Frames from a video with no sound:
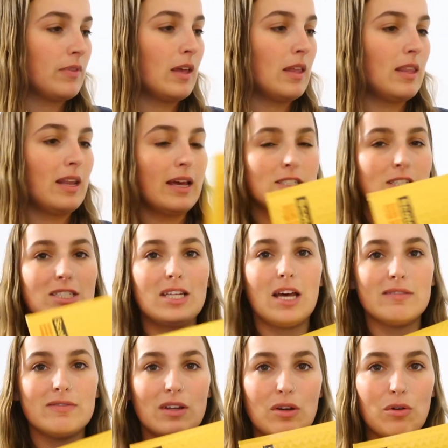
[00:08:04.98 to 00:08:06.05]
And then I just
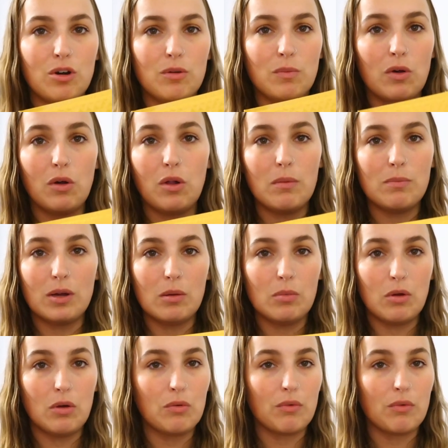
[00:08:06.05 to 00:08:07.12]
have normal bubble